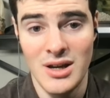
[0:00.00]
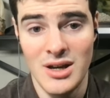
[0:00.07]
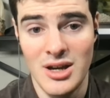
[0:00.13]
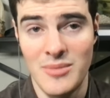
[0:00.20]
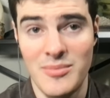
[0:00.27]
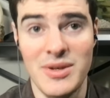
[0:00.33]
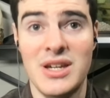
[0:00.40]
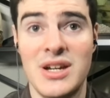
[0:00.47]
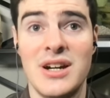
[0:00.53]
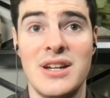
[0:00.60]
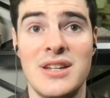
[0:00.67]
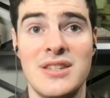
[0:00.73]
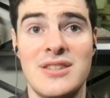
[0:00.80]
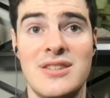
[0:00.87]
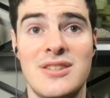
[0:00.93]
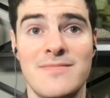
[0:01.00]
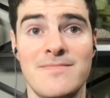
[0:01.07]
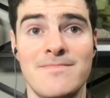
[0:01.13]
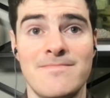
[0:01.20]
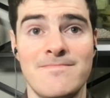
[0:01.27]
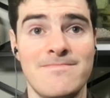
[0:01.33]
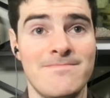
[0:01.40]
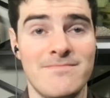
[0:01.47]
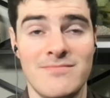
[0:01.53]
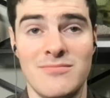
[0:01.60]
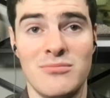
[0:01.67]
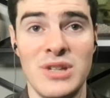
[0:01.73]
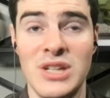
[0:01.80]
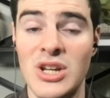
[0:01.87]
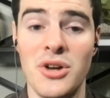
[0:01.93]
because
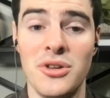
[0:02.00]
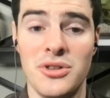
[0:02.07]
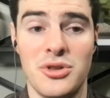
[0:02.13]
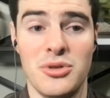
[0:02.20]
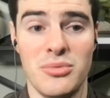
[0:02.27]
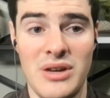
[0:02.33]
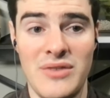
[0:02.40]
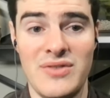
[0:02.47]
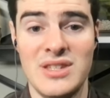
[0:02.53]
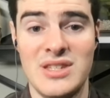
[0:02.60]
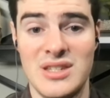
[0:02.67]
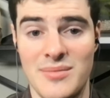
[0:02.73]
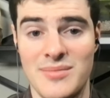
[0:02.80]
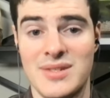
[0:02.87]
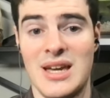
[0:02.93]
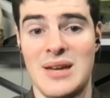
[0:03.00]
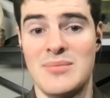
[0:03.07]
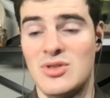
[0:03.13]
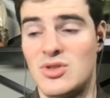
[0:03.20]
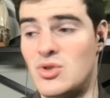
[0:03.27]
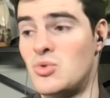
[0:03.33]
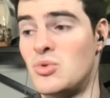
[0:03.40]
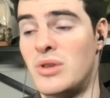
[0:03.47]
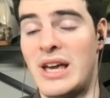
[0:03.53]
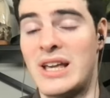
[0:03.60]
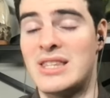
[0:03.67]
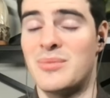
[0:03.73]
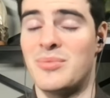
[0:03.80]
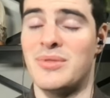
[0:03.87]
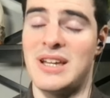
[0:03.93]
we know that the Ravens sometimes do like
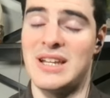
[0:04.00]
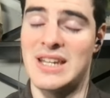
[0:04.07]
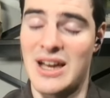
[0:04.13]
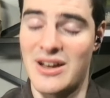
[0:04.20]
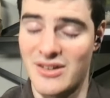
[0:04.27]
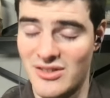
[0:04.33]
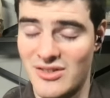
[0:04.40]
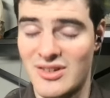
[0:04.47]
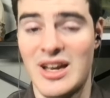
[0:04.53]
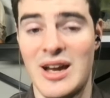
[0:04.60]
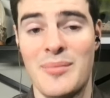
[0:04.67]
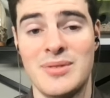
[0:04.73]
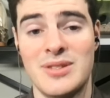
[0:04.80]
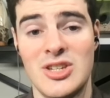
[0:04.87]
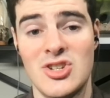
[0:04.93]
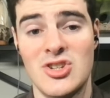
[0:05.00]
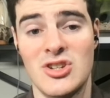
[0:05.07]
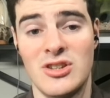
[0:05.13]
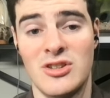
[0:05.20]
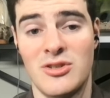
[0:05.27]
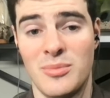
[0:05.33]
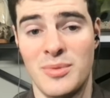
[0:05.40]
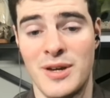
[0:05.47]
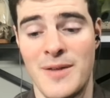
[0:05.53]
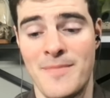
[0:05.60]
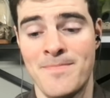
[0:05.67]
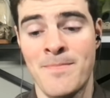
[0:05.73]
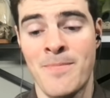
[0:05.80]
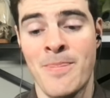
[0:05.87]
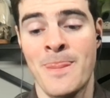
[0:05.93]
to play down to their competition a little bit.
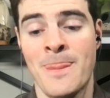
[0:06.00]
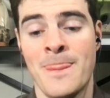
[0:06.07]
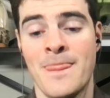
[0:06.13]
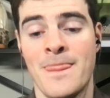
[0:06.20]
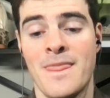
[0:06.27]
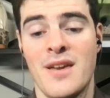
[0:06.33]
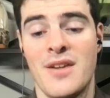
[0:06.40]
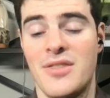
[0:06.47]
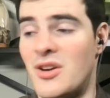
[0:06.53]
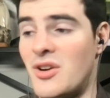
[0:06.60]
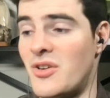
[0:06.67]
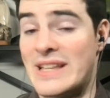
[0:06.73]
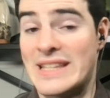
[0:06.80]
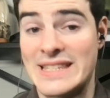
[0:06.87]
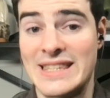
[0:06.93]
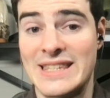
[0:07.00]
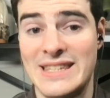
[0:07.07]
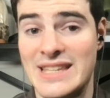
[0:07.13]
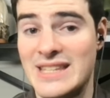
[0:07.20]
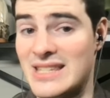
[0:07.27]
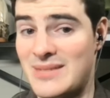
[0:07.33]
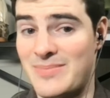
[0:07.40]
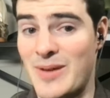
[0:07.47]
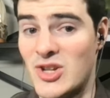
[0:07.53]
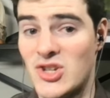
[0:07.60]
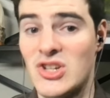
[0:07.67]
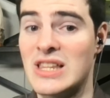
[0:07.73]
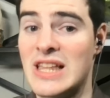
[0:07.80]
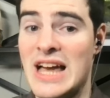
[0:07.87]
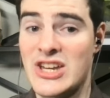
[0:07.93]
There are instances,
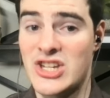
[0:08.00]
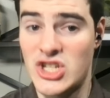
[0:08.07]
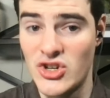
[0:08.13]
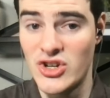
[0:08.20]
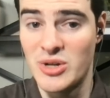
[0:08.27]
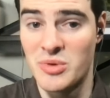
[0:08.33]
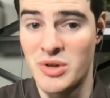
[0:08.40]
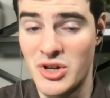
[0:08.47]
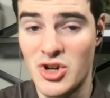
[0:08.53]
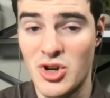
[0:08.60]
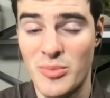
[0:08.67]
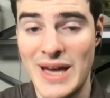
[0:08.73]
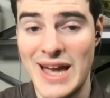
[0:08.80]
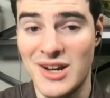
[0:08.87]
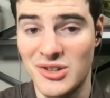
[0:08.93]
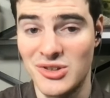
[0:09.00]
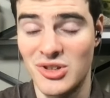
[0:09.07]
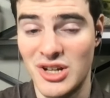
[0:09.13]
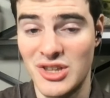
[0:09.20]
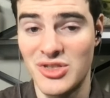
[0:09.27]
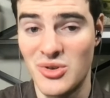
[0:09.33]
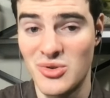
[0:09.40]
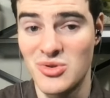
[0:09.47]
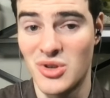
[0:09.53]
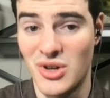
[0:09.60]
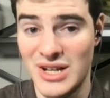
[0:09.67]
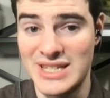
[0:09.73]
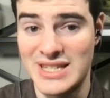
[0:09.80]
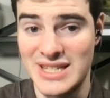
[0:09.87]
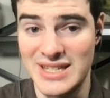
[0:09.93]
especially last year, you want to go back and look at those
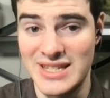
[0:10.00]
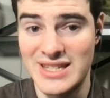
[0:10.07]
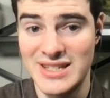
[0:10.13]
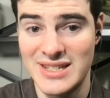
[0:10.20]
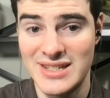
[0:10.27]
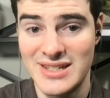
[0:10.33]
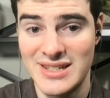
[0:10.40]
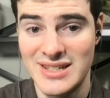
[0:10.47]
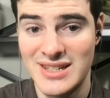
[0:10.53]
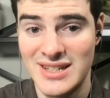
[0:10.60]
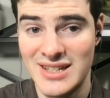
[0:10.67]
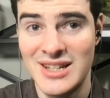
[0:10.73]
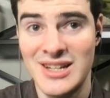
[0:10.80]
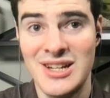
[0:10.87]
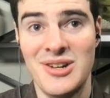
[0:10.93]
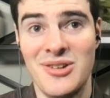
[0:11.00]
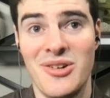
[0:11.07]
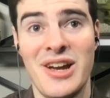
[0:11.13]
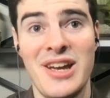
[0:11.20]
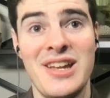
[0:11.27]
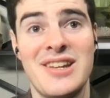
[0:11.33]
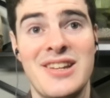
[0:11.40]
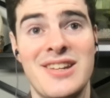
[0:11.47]
losses, right?